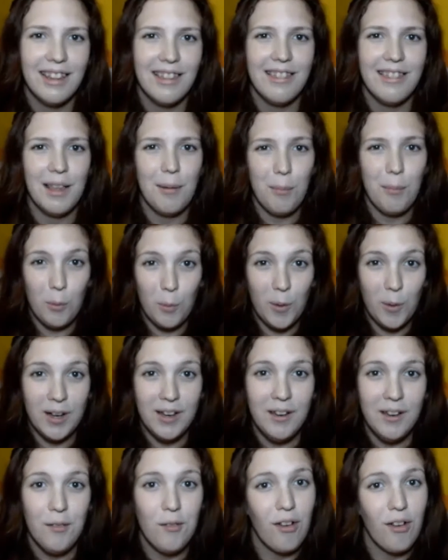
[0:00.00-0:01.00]
Number one,
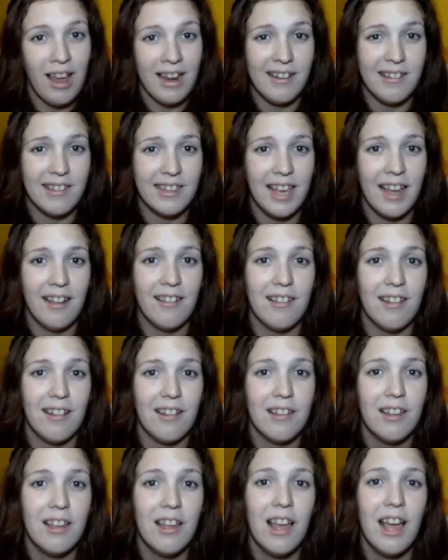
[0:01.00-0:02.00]
flight is
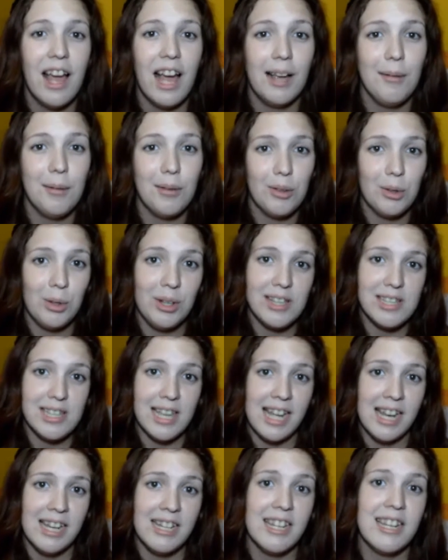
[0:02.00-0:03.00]
cancelled. I'm so
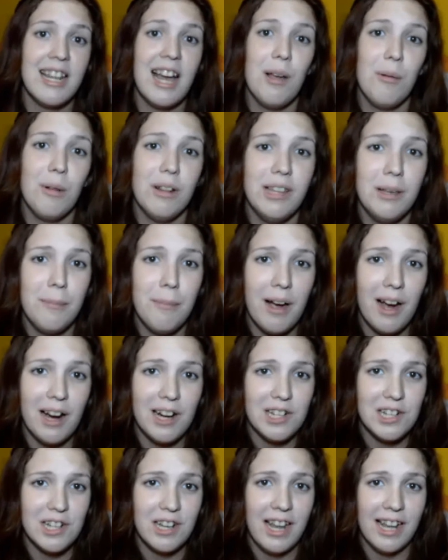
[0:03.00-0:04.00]
excited that I will
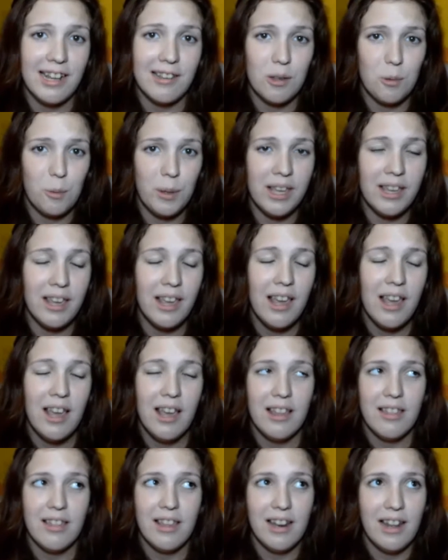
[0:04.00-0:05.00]
depart next week
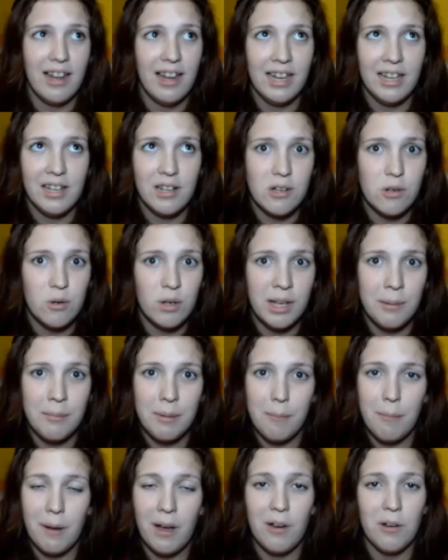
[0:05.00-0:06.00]
that I dream
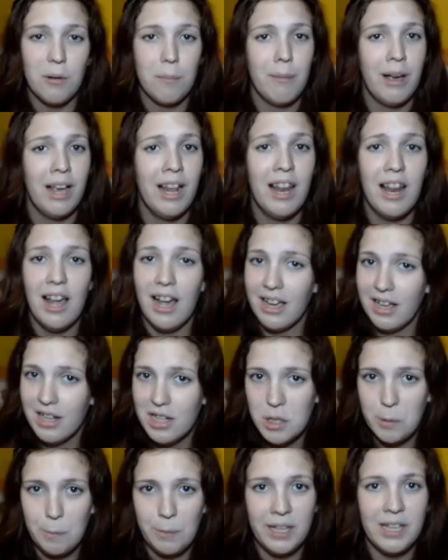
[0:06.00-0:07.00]
about my
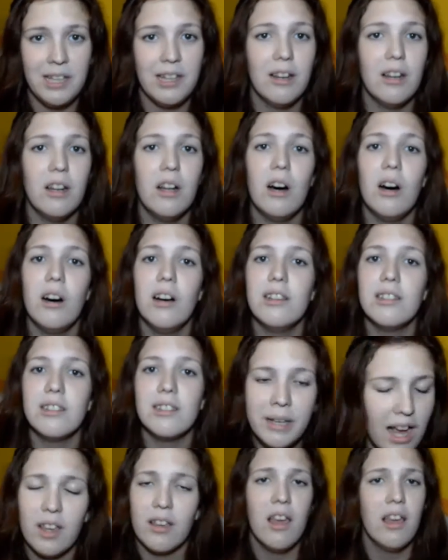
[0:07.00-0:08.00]
luggage being lost.